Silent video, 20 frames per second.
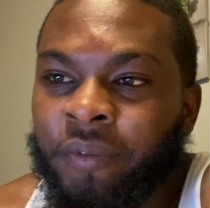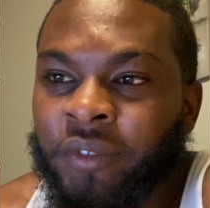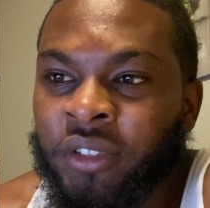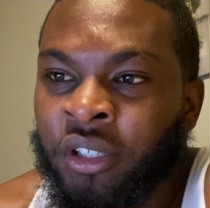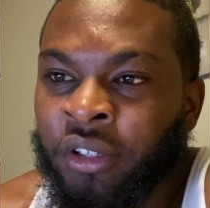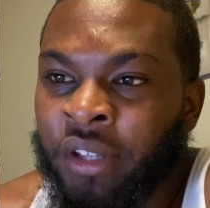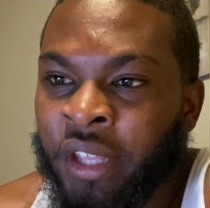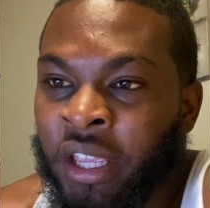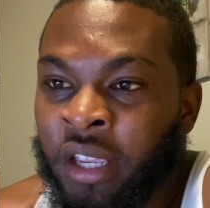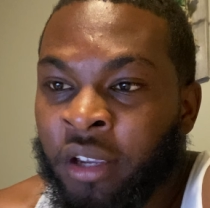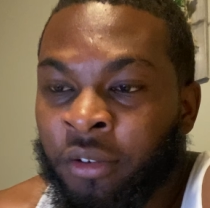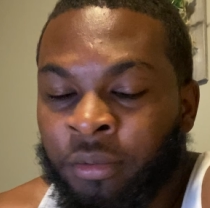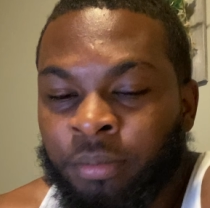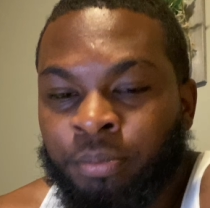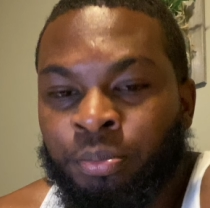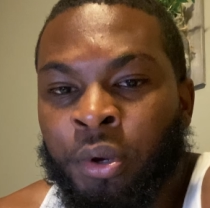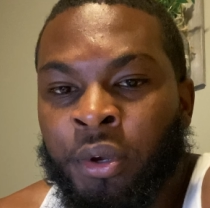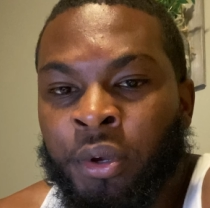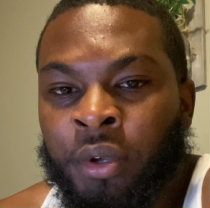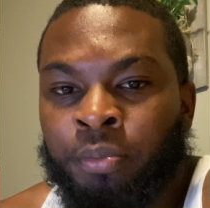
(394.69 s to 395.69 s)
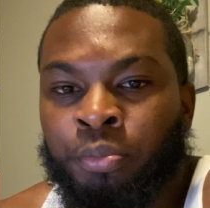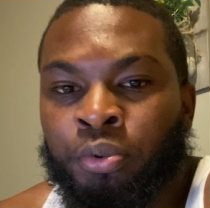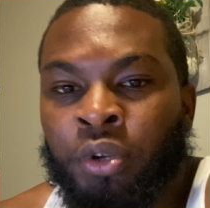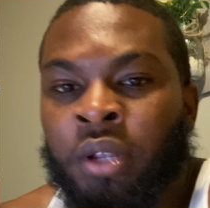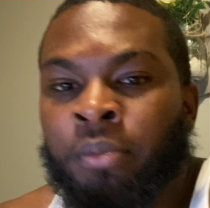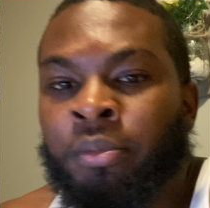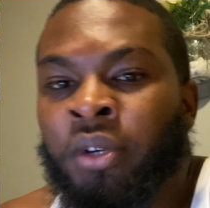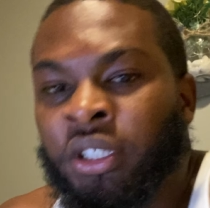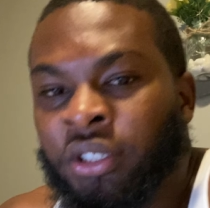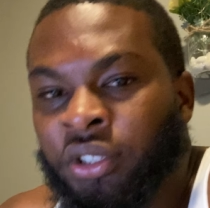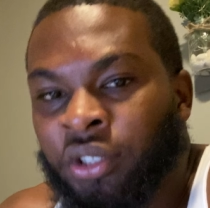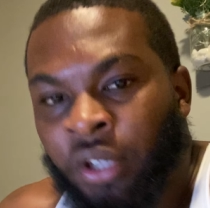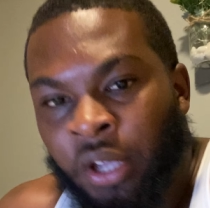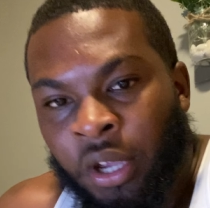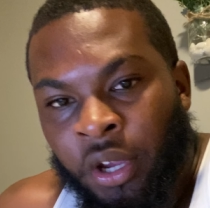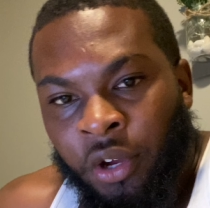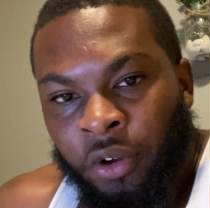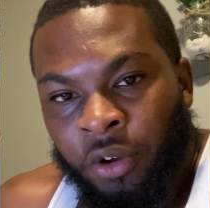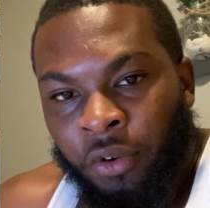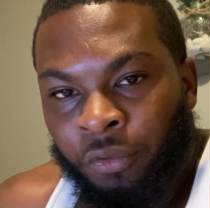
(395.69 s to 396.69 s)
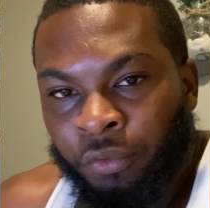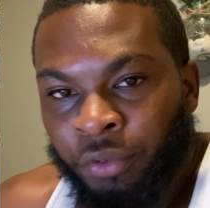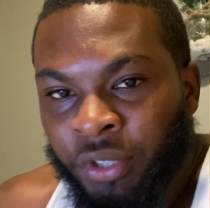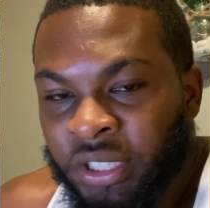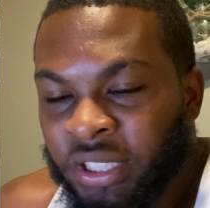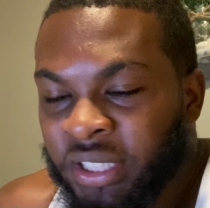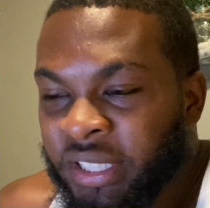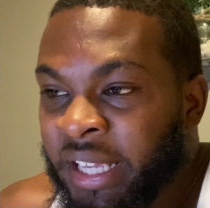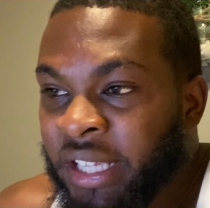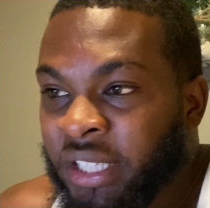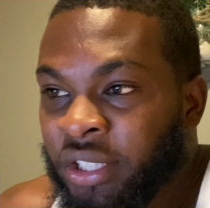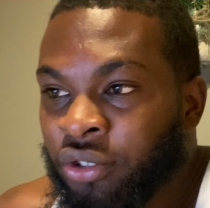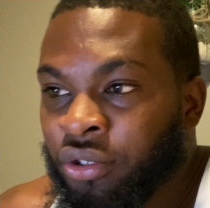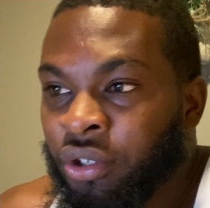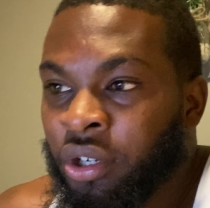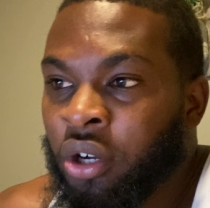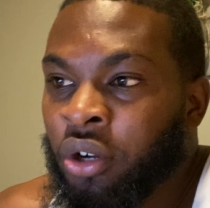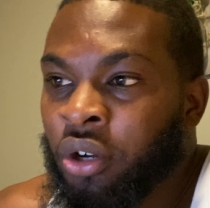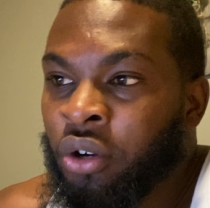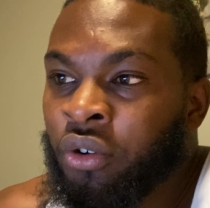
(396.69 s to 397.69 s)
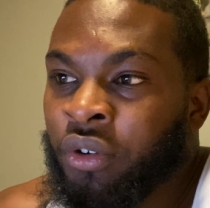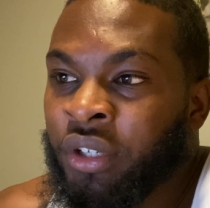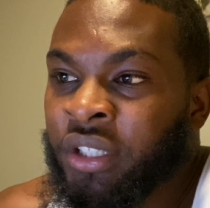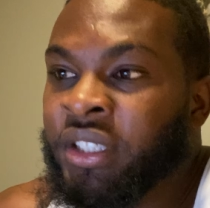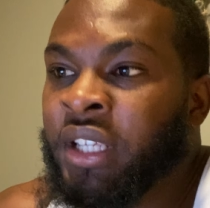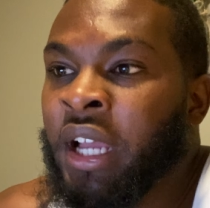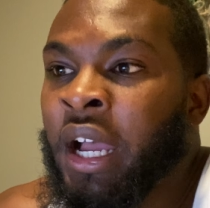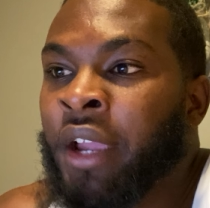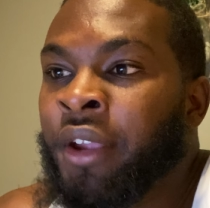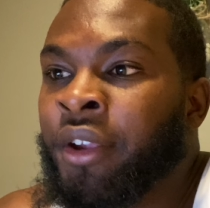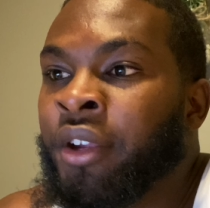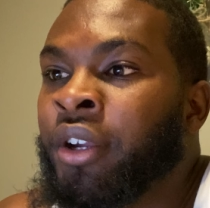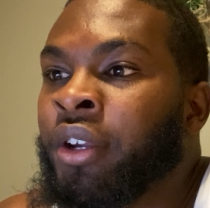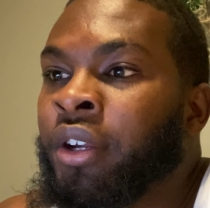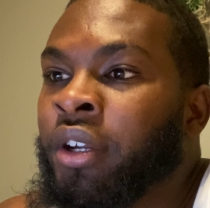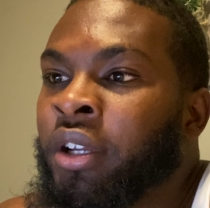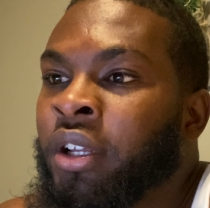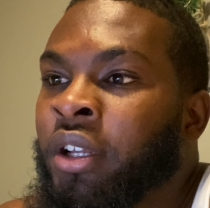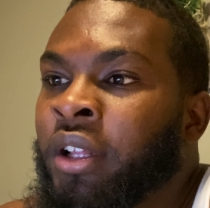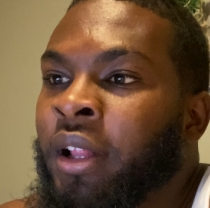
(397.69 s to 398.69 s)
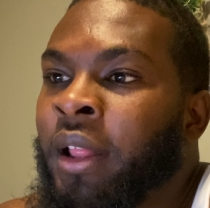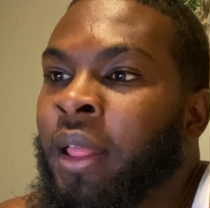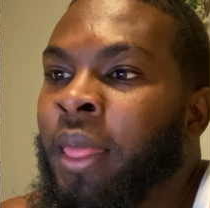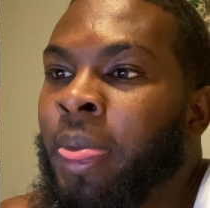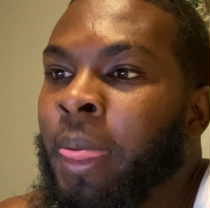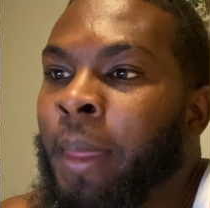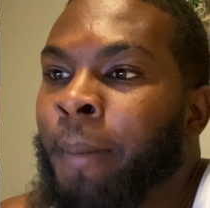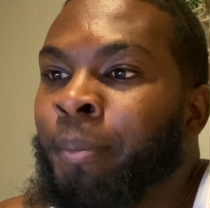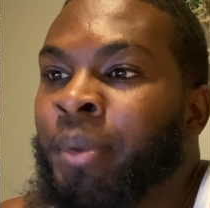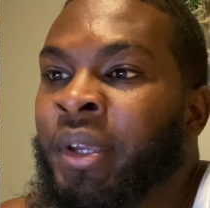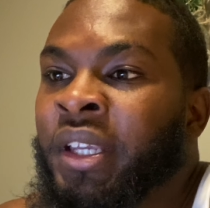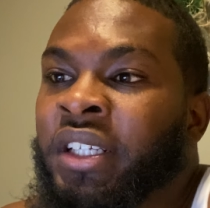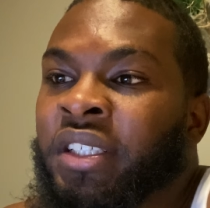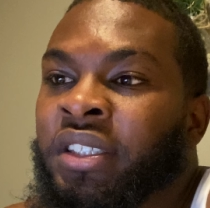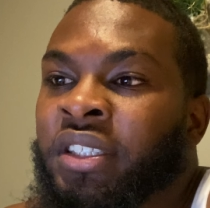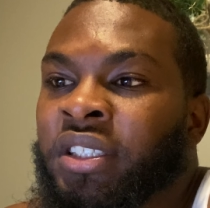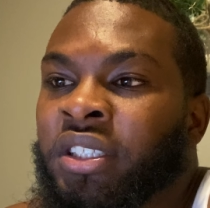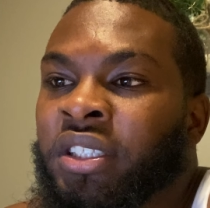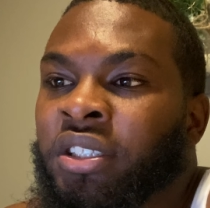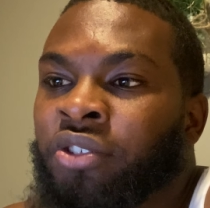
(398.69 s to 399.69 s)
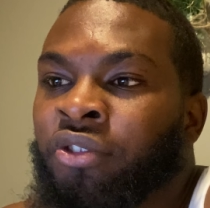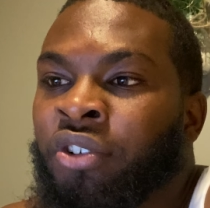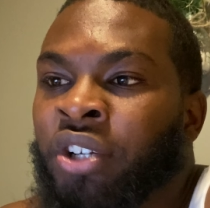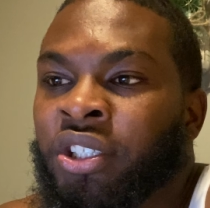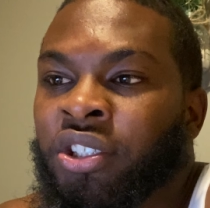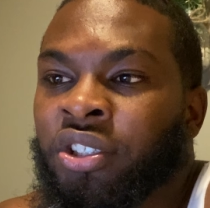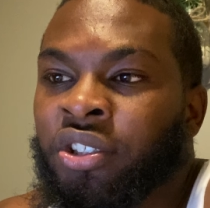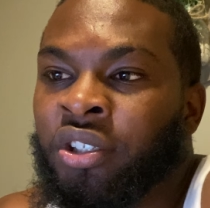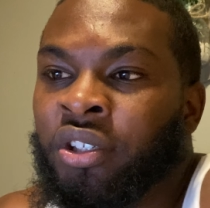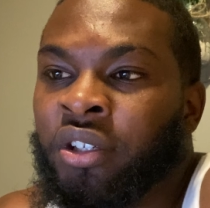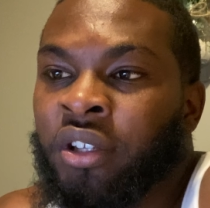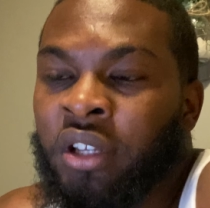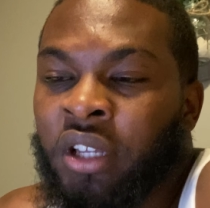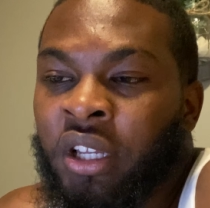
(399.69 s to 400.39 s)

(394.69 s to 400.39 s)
So they're pretty much reset your whole entire um, business structure,